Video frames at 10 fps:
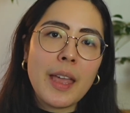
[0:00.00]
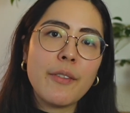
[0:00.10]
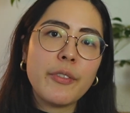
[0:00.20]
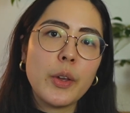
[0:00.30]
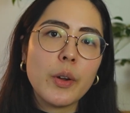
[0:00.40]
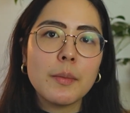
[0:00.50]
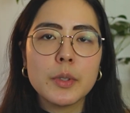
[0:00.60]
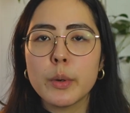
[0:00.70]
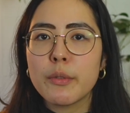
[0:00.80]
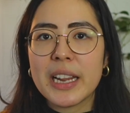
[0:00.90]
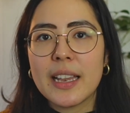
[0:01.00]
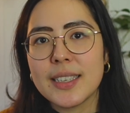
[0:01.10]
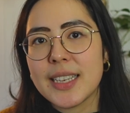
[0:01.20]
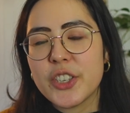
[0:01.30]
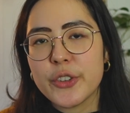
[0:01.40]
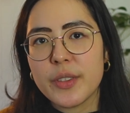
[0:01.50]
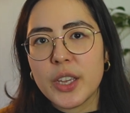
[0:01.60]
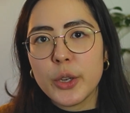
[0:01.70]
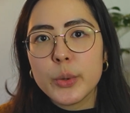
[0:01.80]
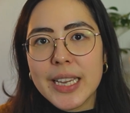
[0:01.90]
if you come to a realization that
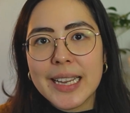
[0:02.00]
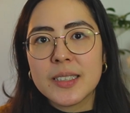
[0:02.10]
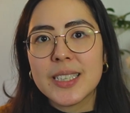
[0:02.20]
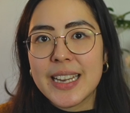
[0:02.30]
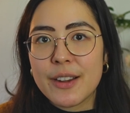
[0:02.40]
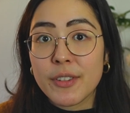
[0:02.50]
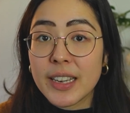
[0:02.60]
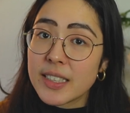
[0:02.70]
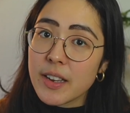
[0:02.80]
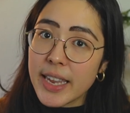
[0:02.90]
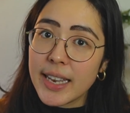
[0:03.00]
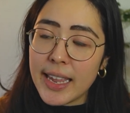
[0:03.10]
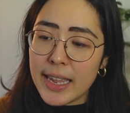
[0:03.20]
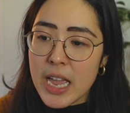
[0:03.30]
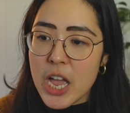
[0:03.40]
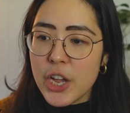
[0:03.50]
you tend to knit really tightly,